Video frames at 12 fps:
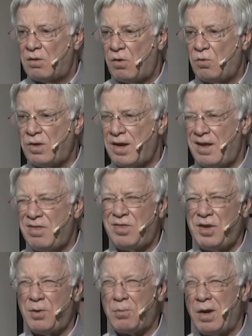Okay,
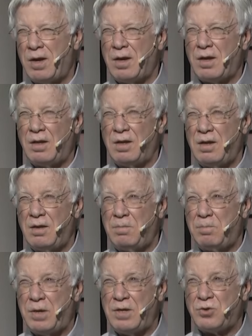theoretically,
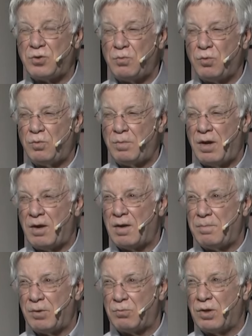peace should rule my
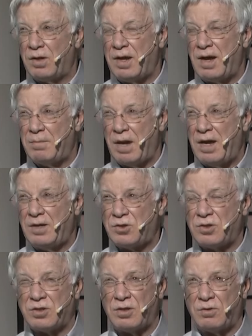heart, but really I'm
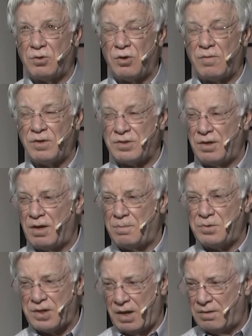anxious and nervous and
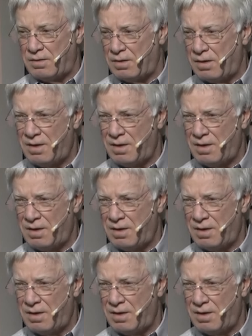upset.